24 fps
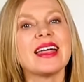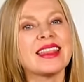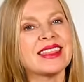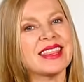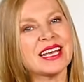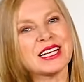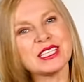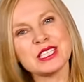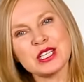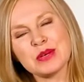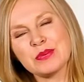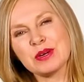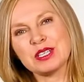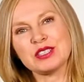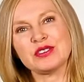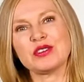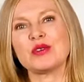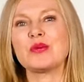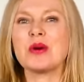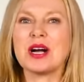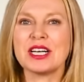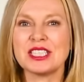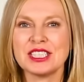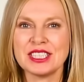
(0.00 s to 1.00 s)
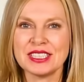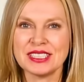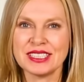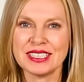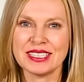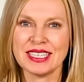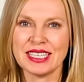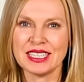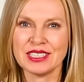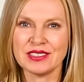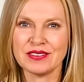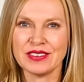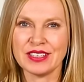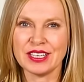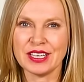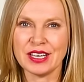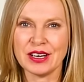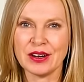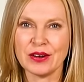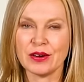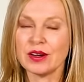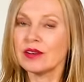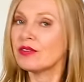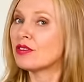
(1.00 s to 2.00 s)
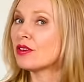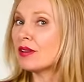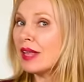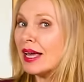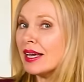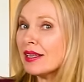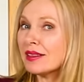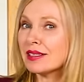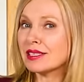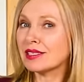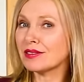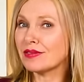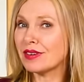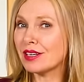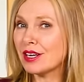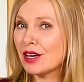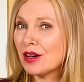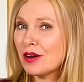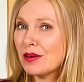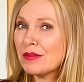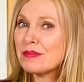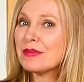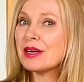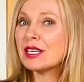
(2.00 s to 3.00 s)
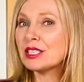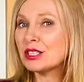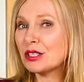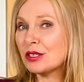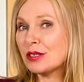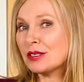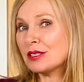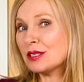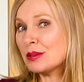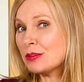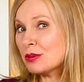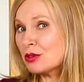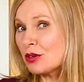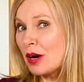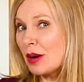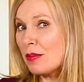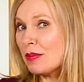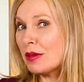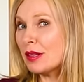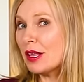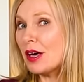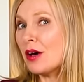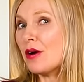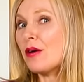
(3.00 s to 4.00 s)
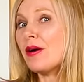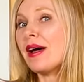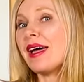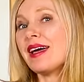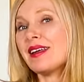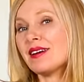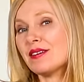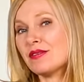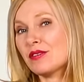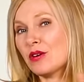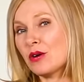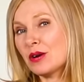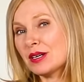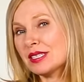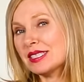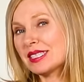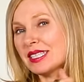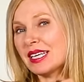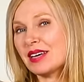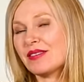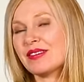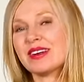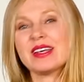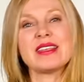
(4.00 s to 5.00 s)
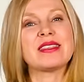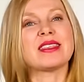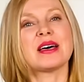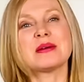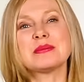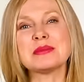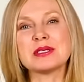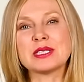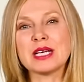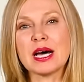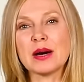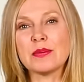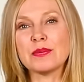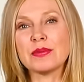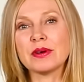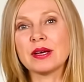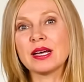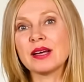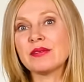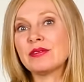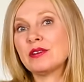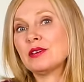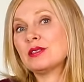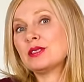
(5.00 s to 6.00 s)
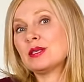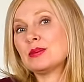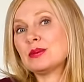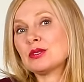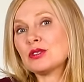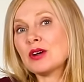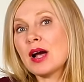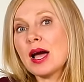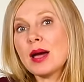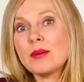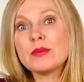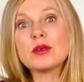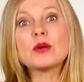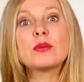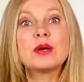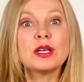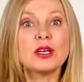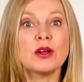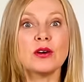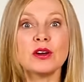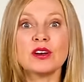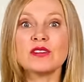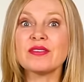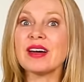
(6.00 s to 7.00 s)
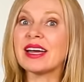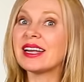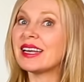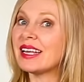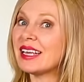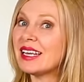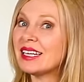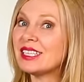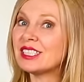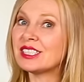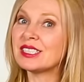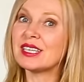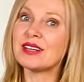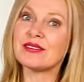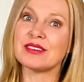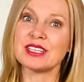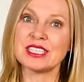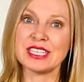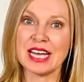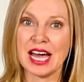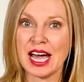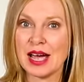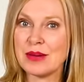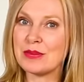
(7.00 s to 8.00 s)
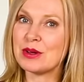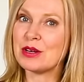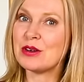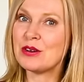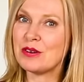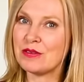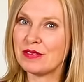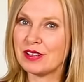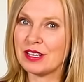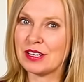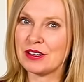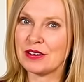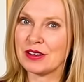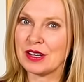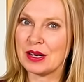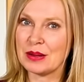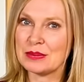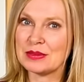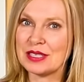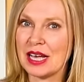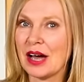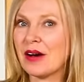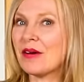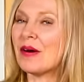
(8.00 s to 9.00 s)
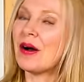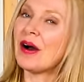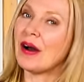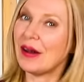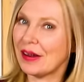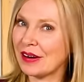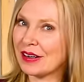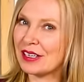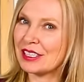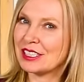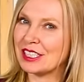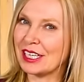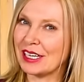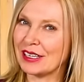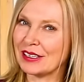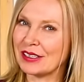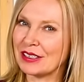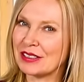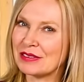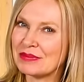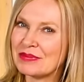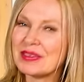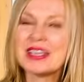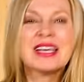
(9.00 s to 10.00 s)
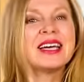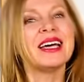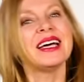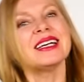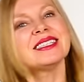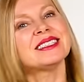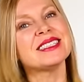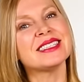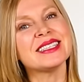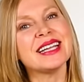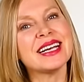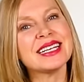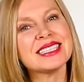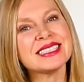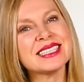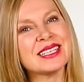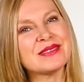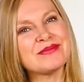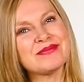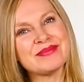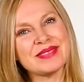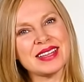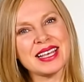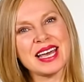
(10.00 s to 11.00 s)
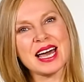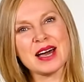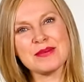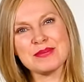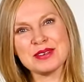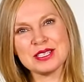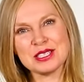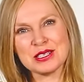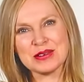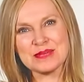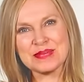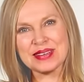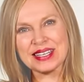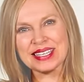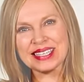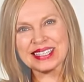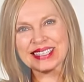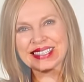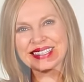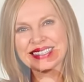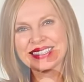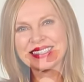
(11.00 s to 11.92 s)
Thanks so much for watching today's video. If you liked this video, make sure you subscribe below and of course give it a thumbs up. If you subscribe, you'll be notified each and every time a new video comes out on our channel. Until next time, happy soaping!